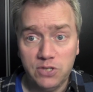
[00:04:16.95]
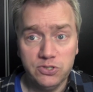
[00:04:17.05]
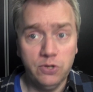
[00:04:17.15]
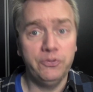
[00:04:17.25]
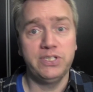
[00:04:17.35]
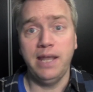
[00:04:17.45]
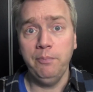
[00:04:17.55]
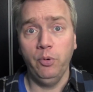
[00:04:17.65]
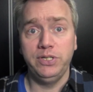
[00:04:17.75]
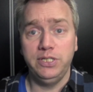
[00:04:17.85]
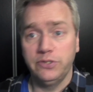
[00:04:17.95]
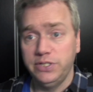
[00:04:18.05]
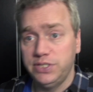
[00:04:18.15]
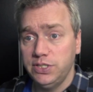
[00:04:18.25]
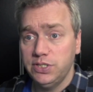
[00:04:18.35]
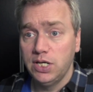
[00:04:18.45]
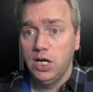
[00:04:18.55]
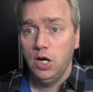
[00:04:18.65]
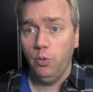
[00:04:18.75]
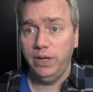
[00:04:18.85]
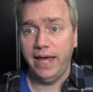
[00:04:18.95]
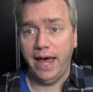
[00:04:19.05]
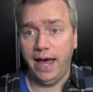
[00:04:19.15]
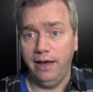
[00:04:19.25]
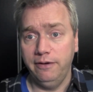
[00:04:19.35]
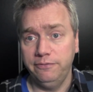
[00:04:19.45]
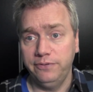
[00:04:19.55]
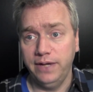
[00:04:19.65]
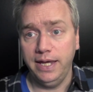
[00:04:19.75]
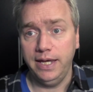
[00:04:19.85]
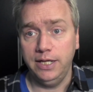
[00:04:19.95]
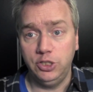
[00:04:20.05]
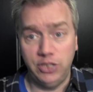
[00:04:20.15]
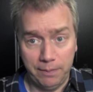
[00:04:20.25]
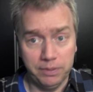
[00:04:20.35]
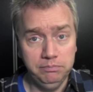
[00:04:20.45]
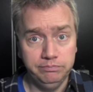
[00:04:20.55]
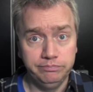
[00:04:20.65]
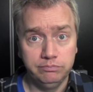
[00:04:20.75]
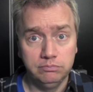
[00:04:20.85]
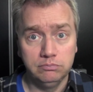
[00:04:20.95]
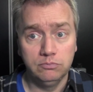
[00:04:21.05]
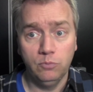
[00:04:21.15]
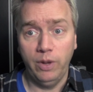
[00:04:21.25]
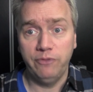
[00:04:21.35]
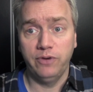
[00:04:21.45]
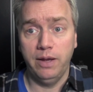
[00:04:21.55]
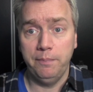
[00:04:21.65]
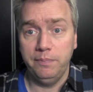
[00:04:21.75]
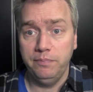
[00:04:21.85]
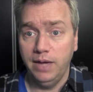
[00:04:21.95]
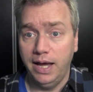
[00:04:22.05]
So for the 10-point decreases, we have a Chaplain, went from